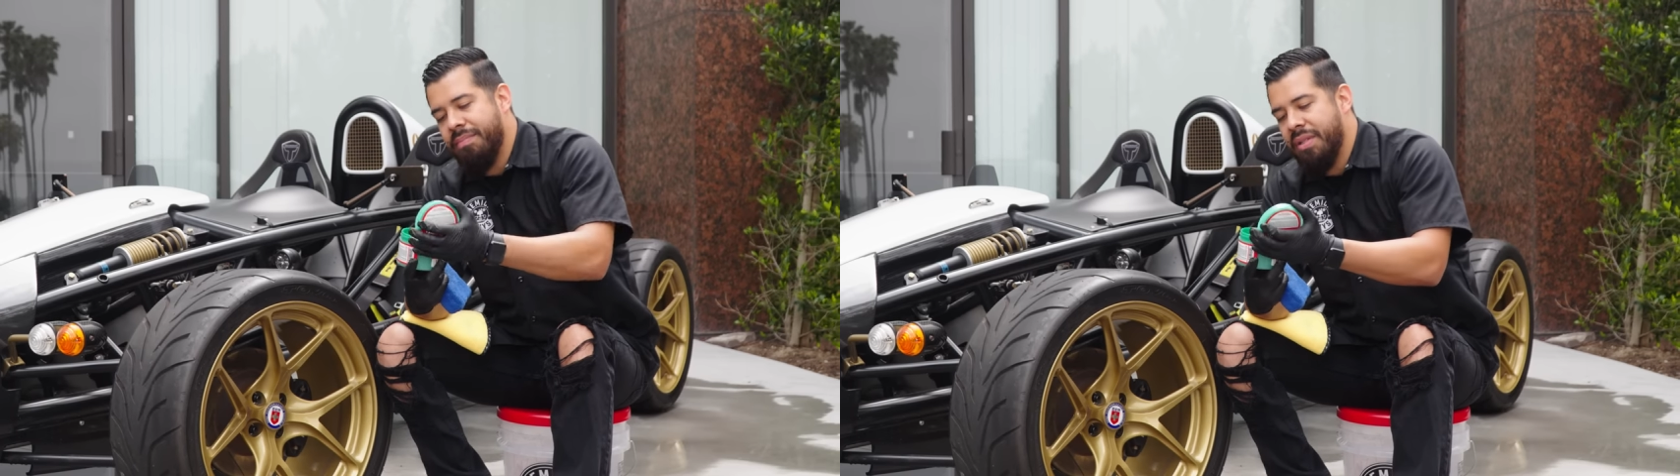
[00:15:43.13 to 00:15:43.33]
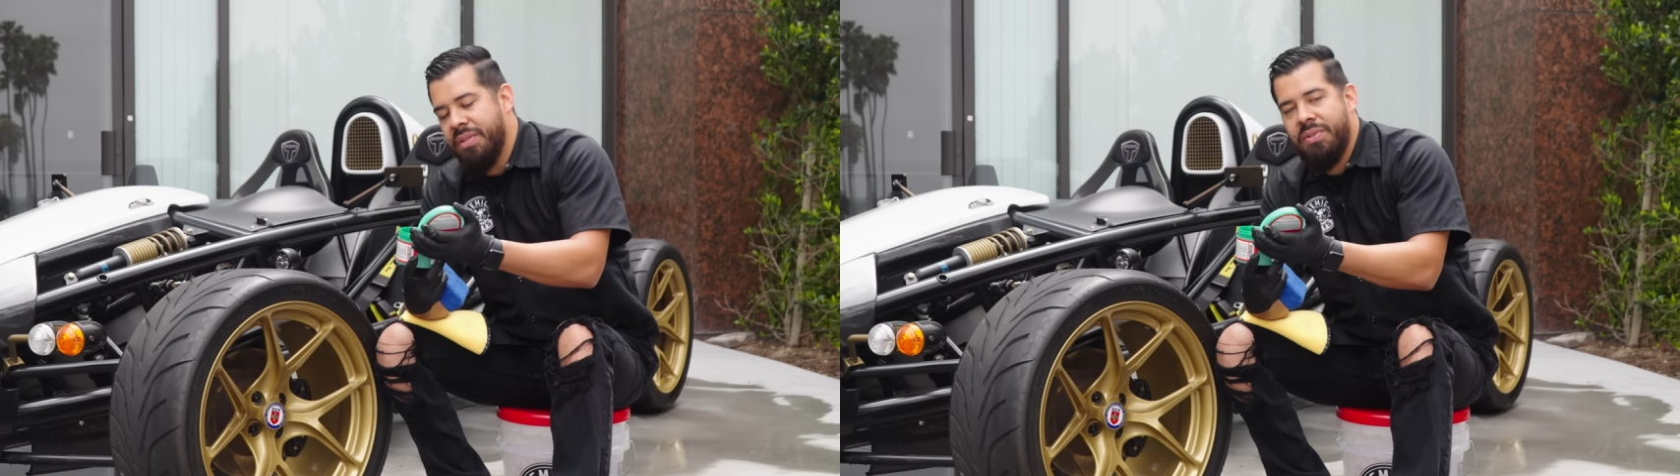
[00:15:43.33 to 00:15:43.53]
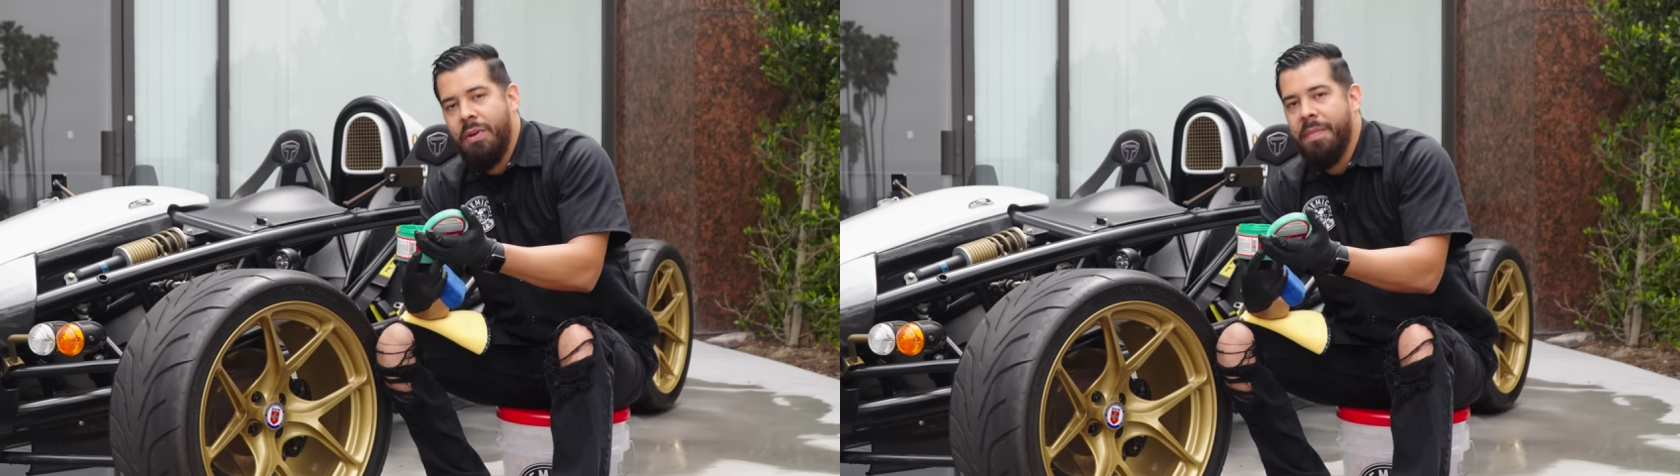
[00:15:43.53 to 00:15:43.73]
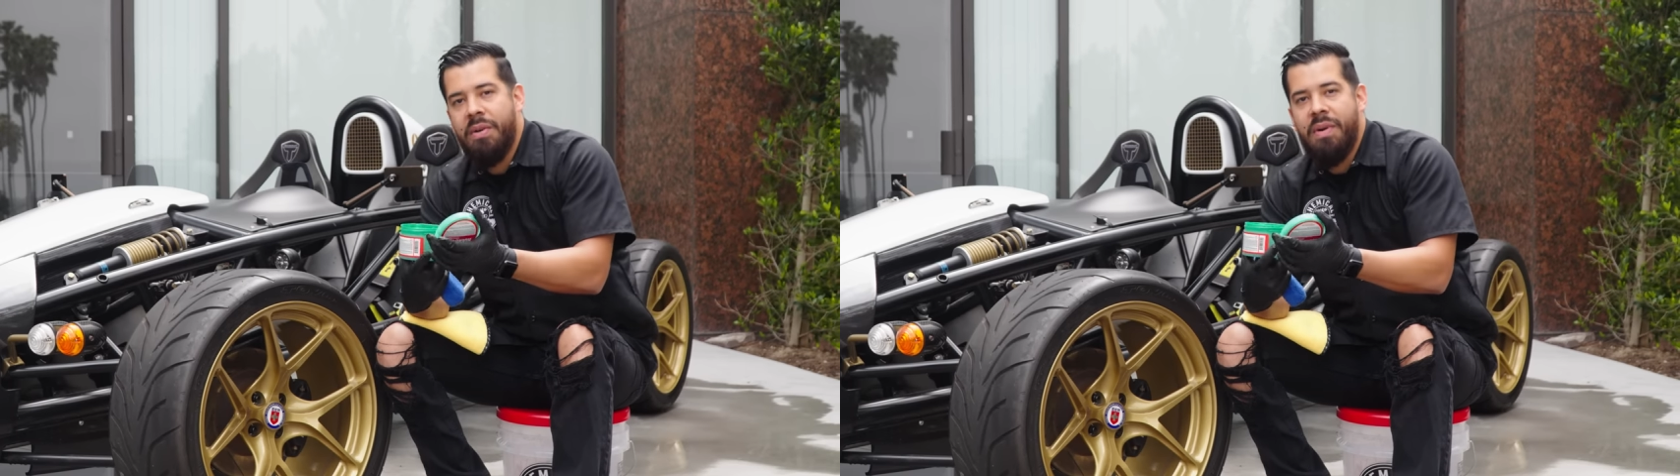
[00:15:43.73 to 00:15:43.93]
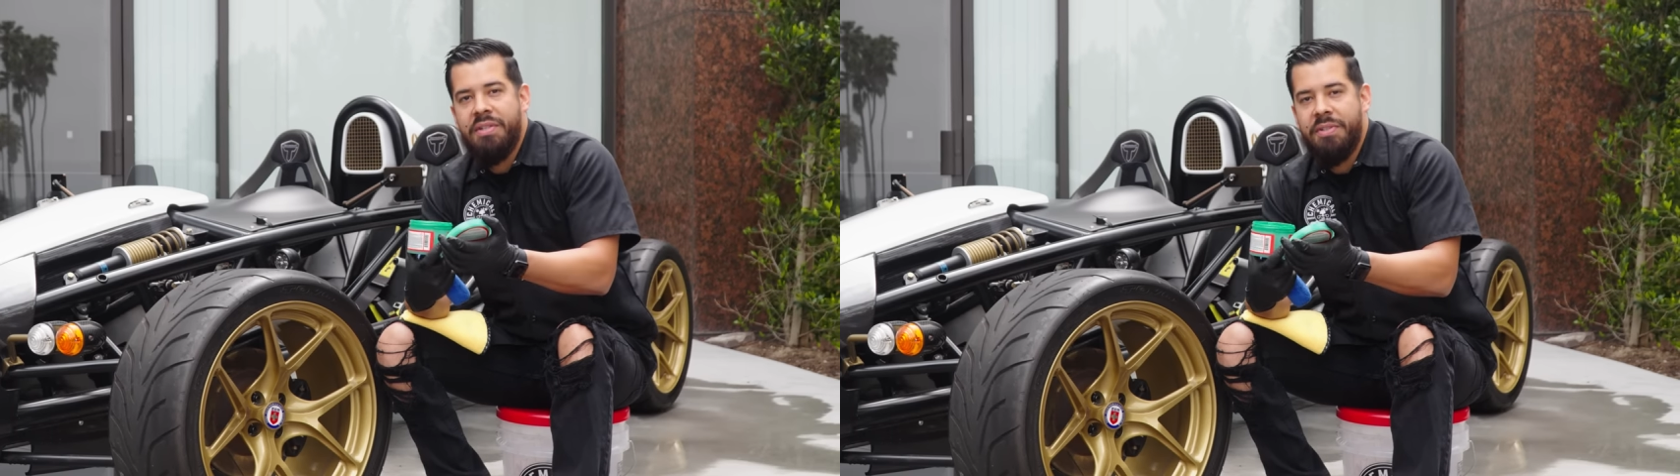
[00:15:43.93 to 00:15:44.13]
there's so
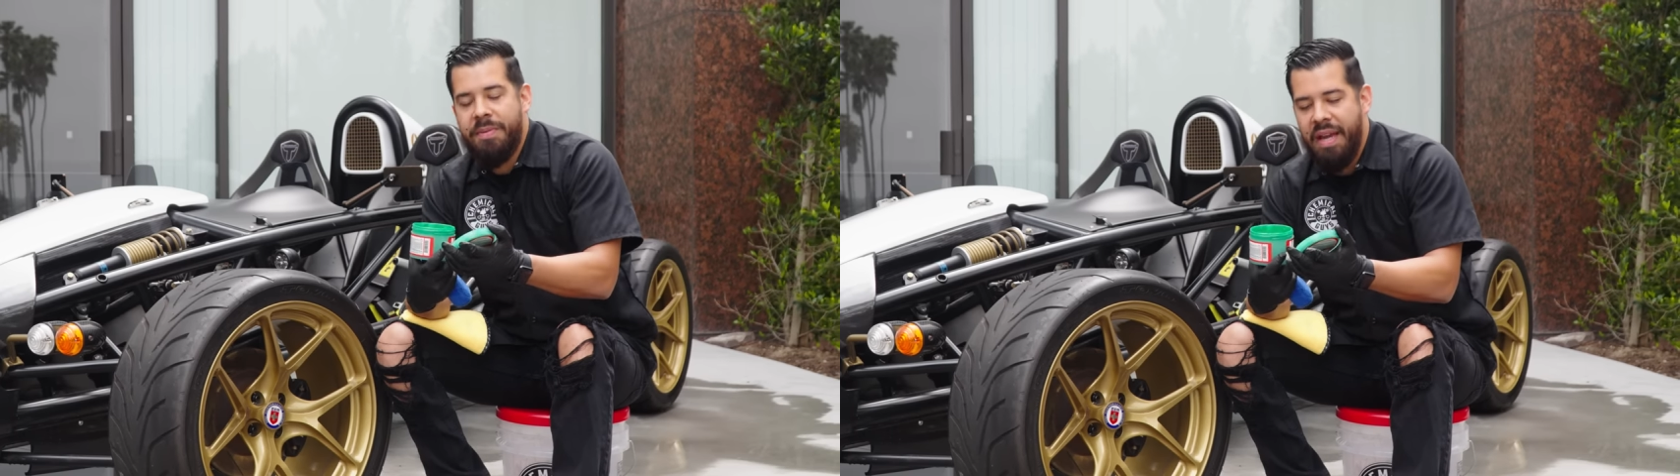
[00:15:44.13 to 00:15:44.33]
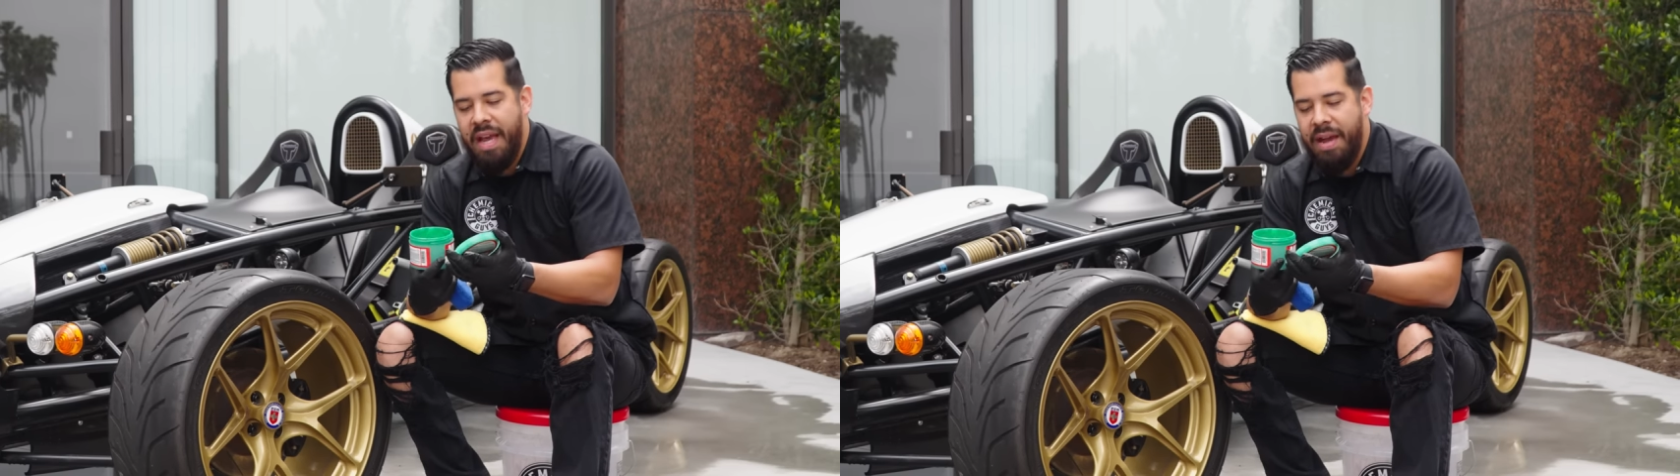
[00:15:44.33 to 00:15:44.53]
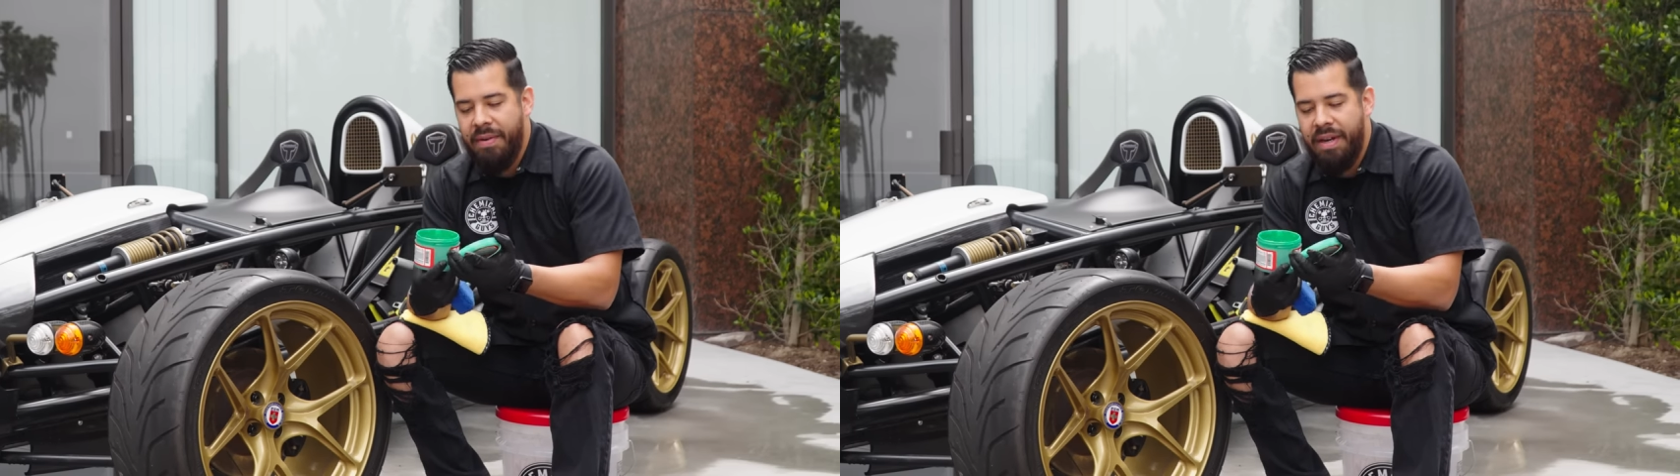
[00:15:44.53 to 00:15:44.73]
many questions you might have